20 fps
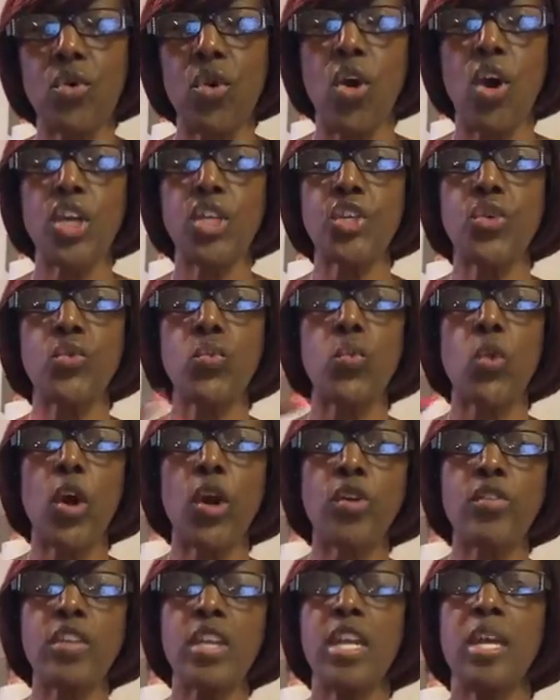Are you
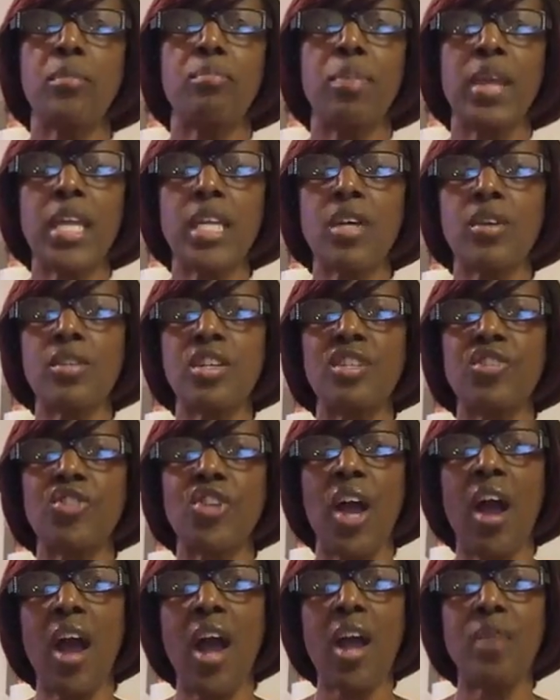worth being on a
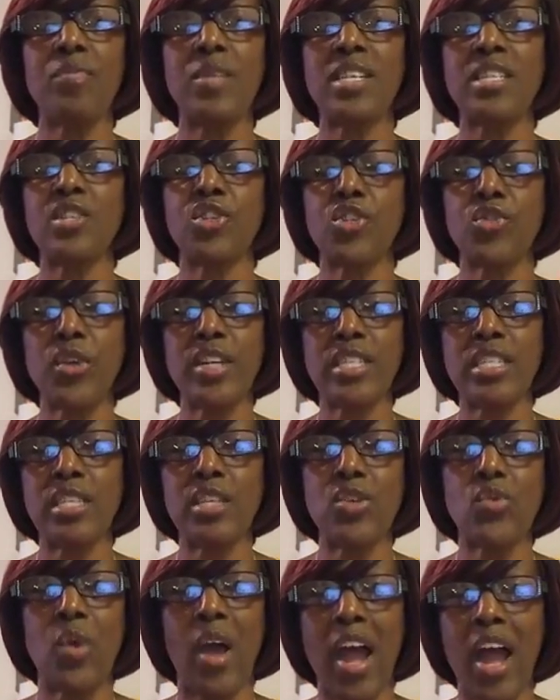job that's stressing
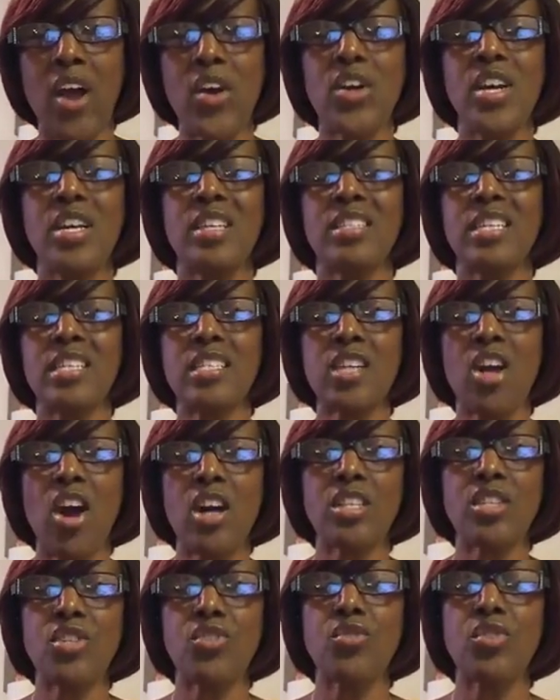you out, that's
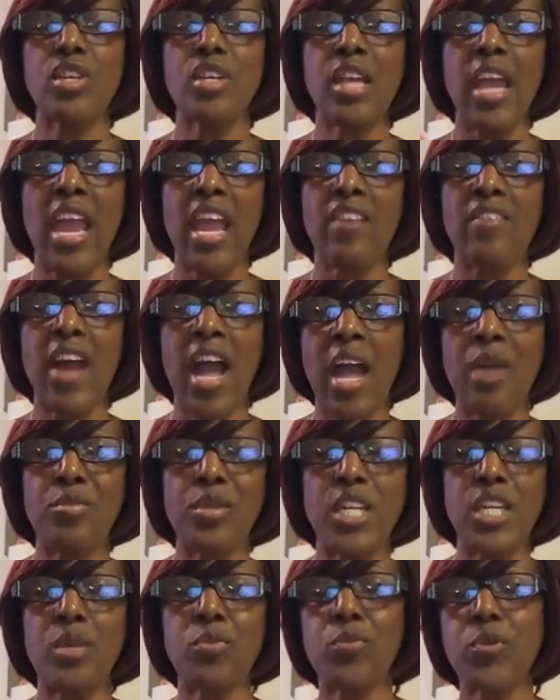causing you to have high
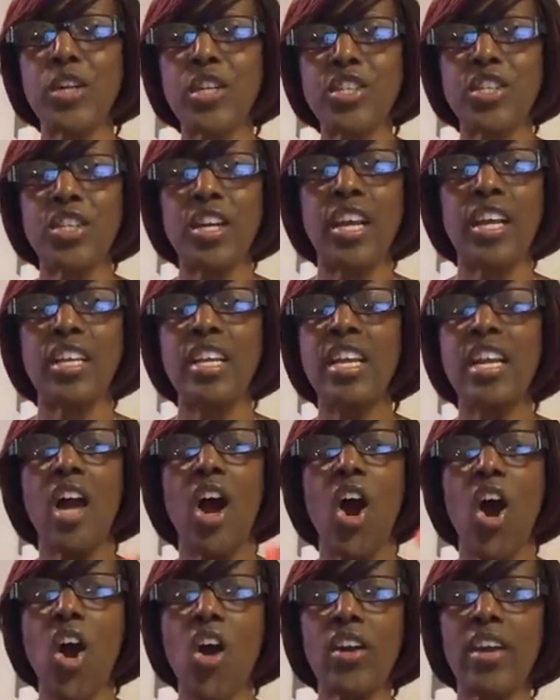blood pressure and
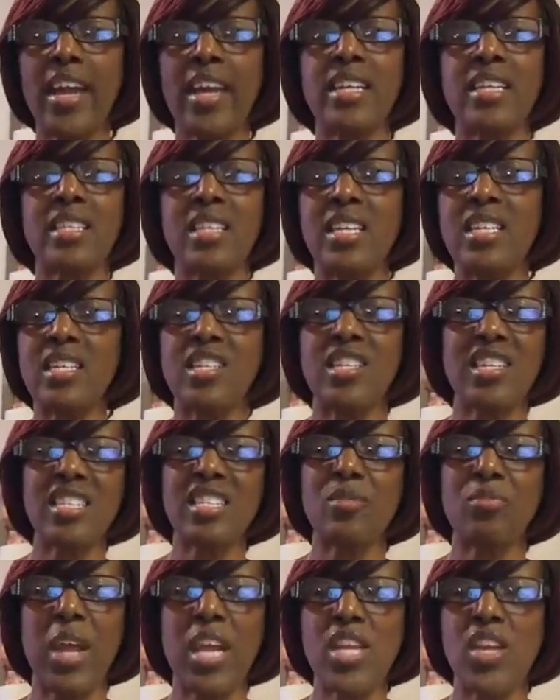all kind of things just
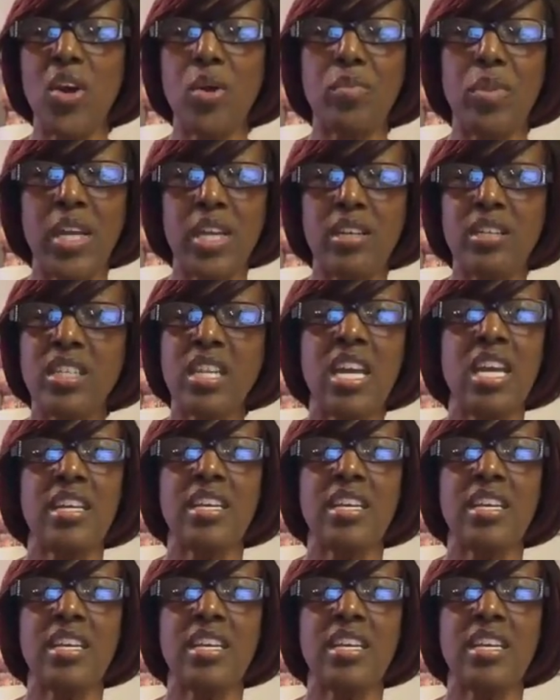to pay your bills?